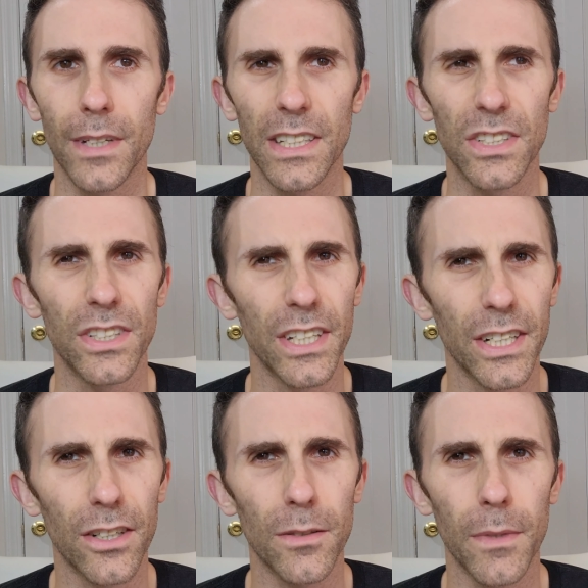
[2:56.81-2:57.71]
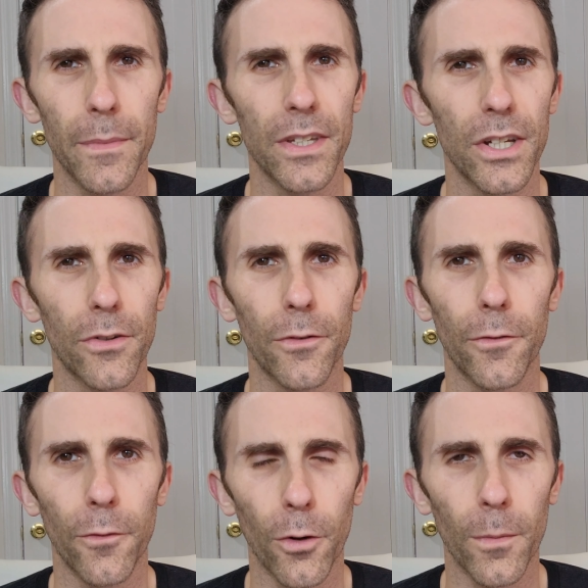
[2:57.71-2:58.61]
a year, maybe a year and
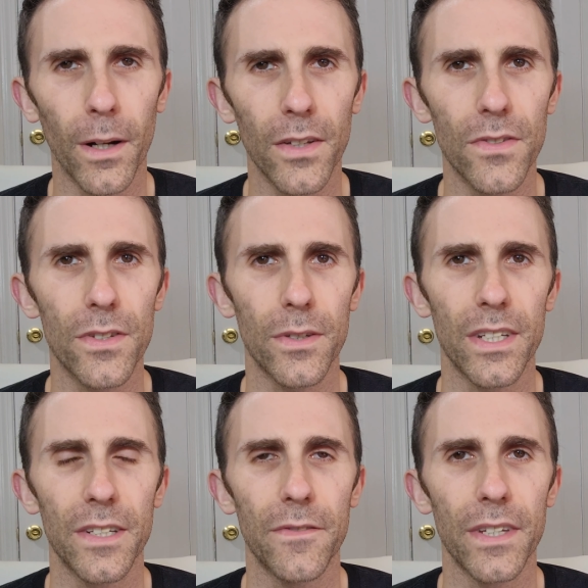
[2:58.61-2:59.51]
4 months into